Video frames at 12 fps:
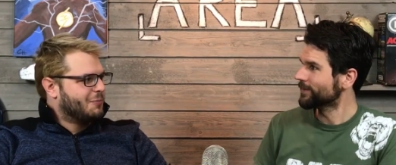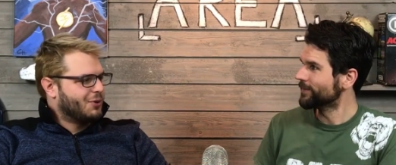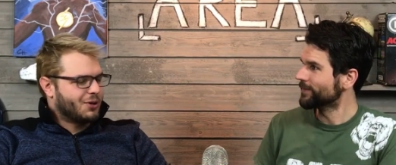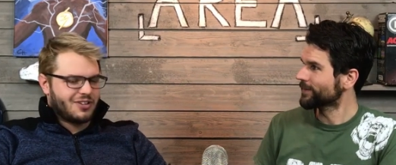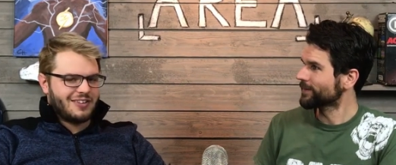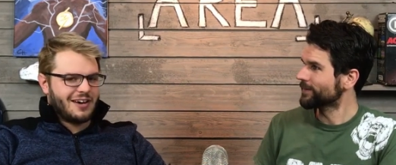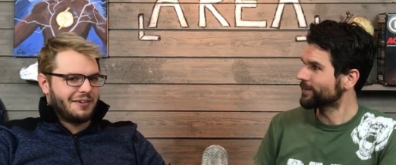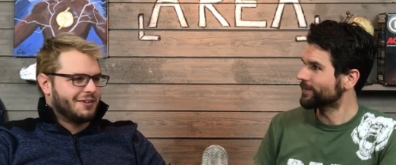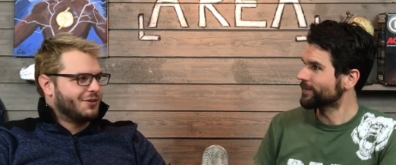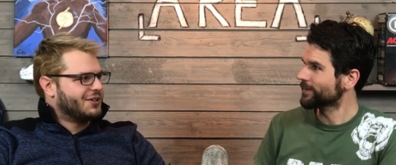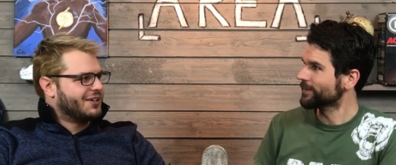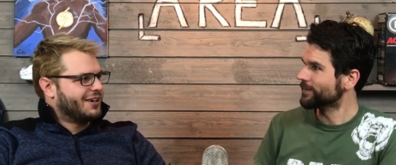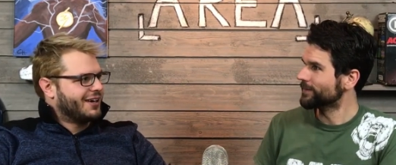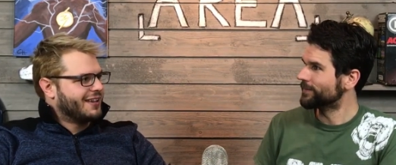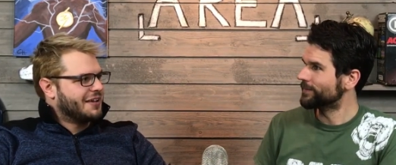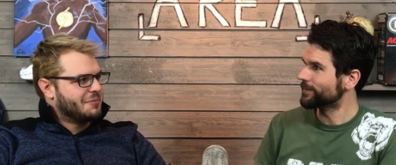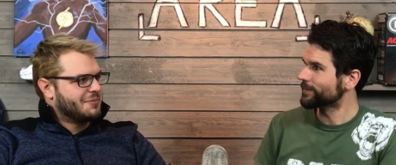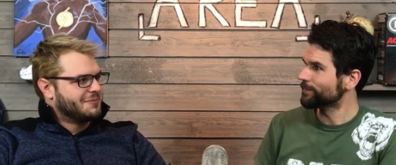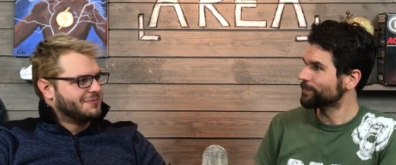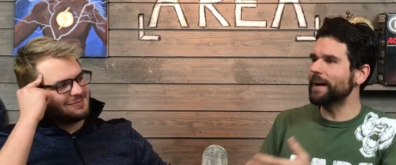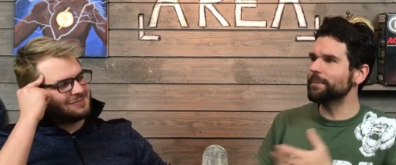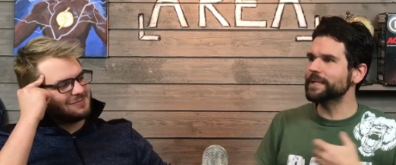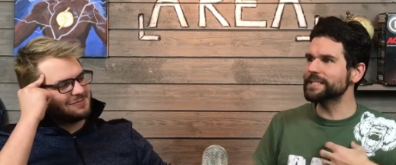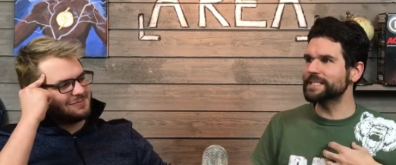Speaker 1: books downloaded on them.
Speaker 2: I'm
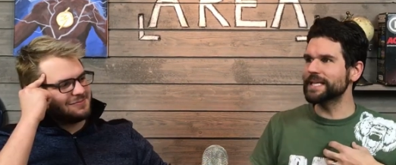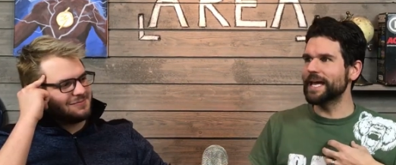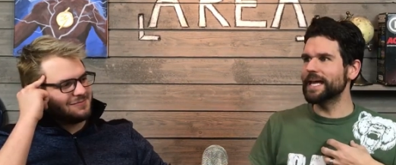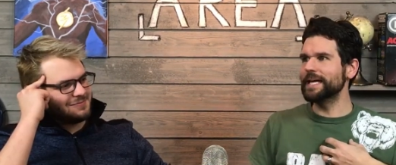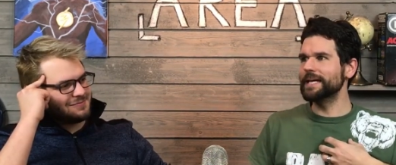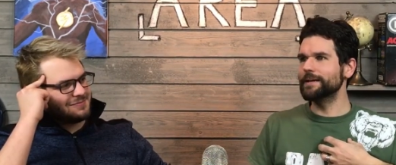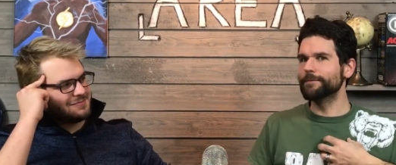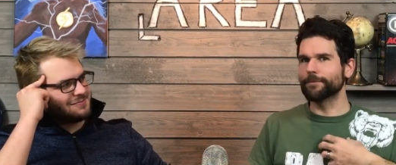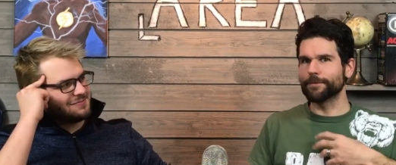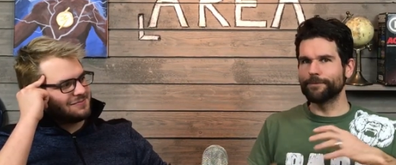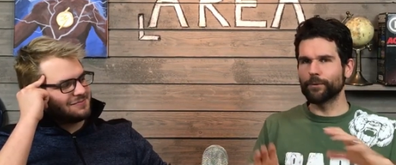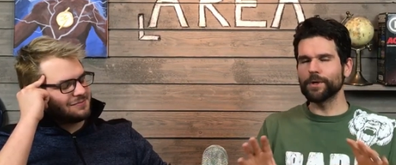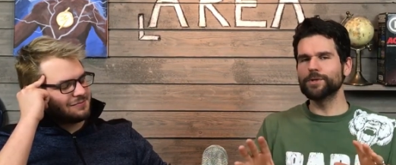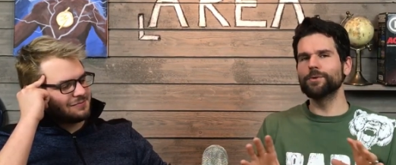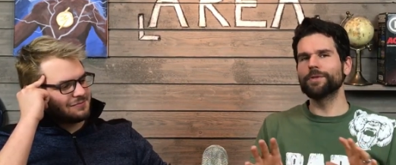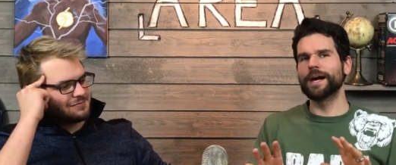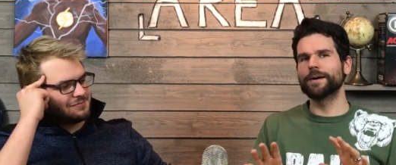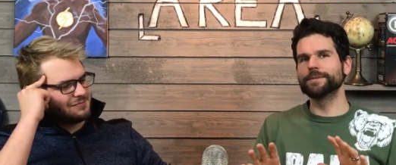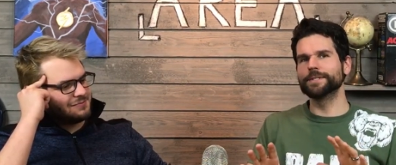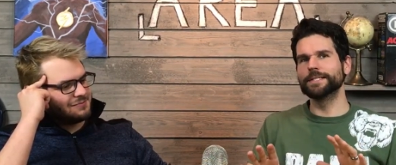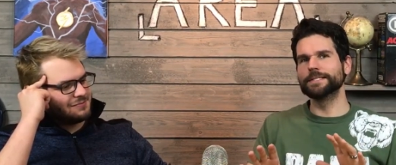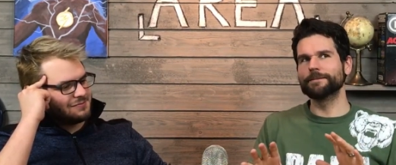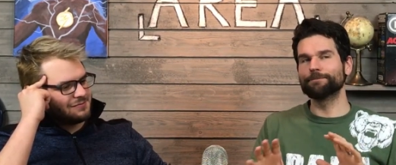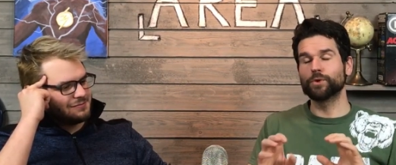going to say, for the forty-two
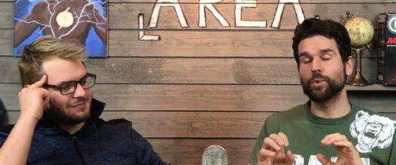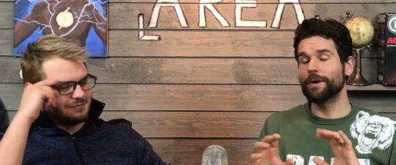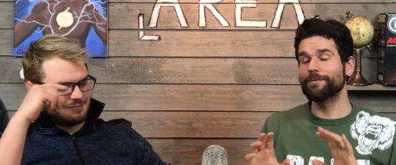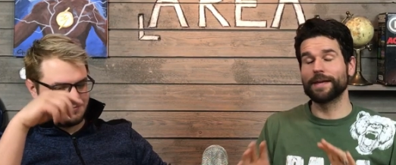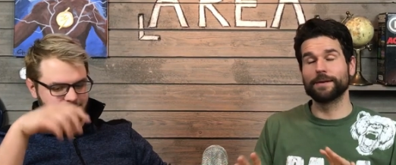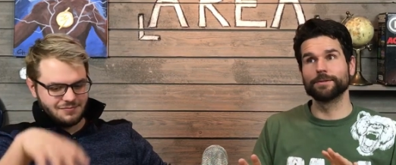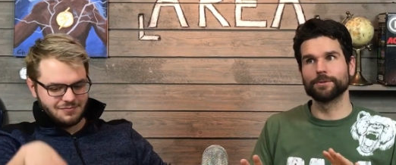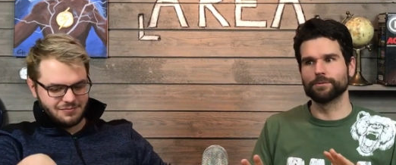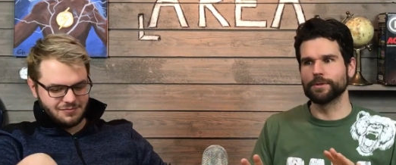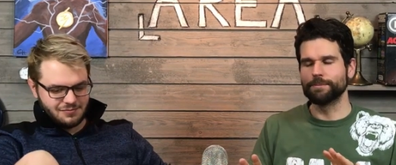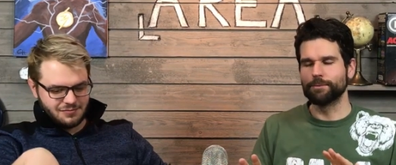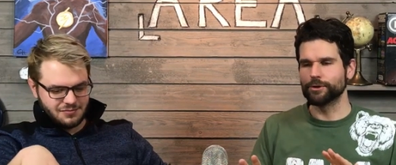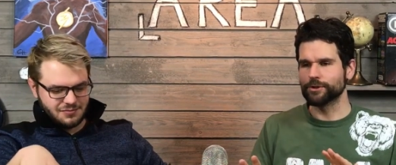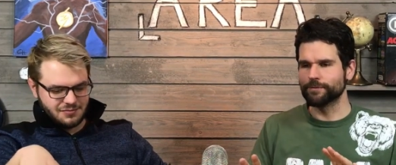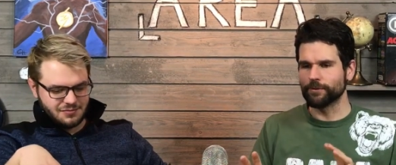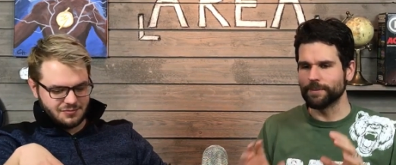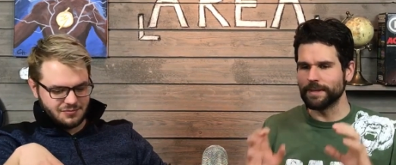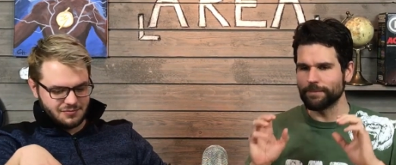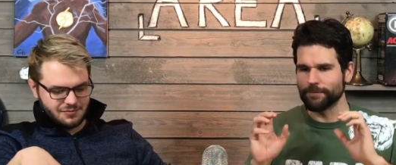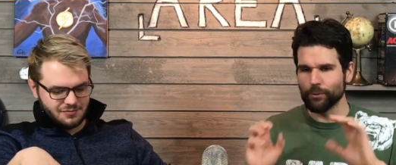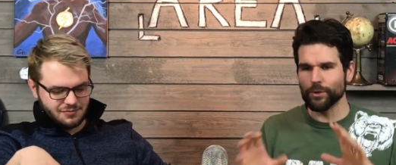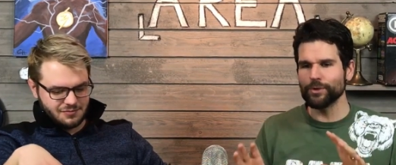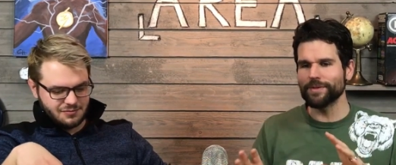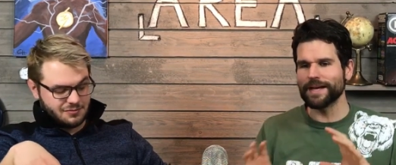thousand, twelve thousand is really pushing for me. Before
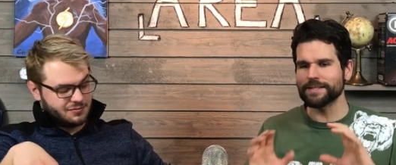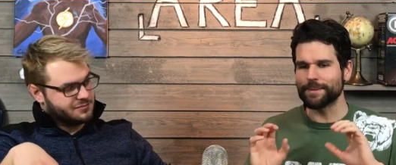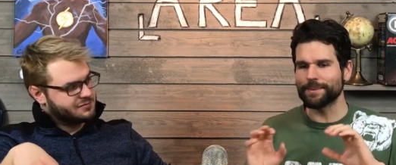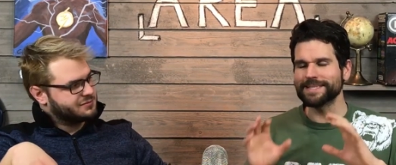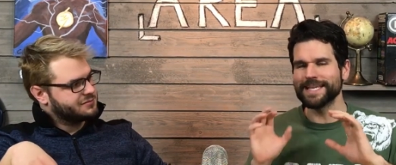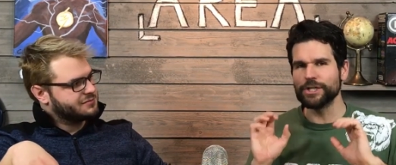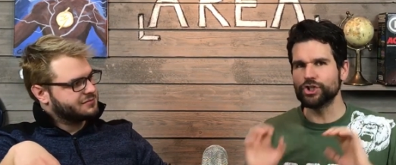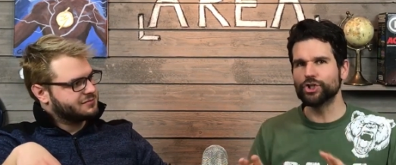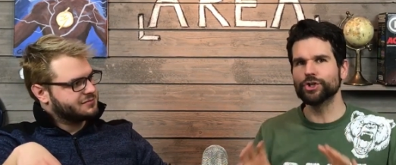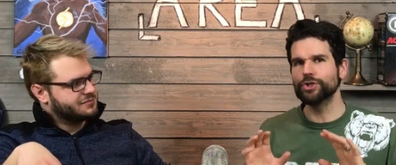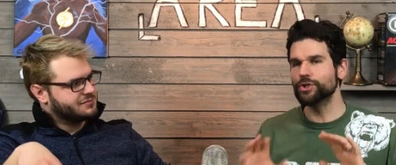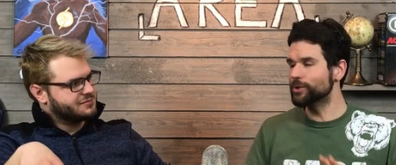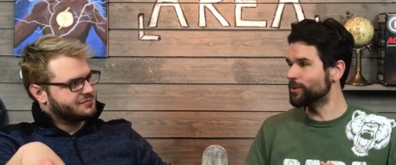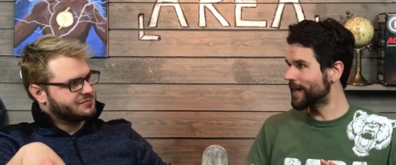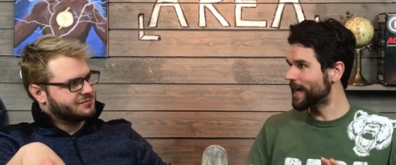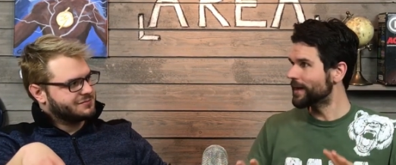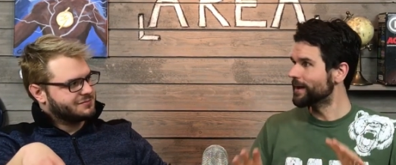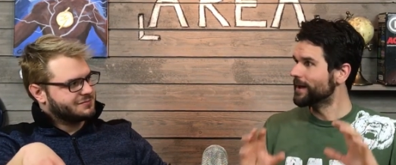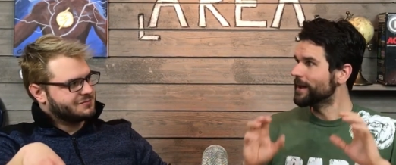two thousand, I'm going to say he shouldn't do that.